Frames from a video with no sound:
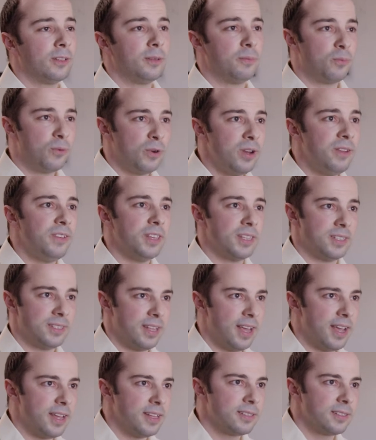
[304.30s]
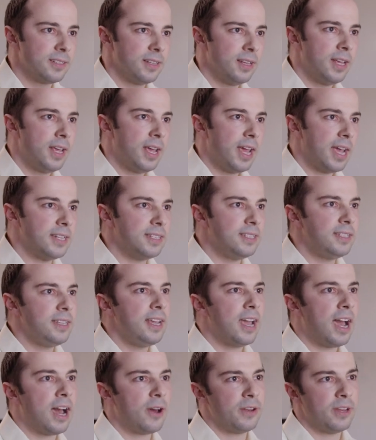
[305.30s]
the previous days and see
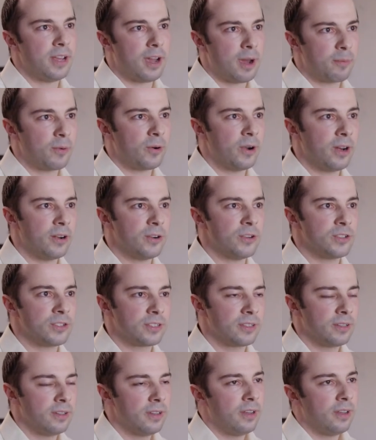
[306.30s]
how the operators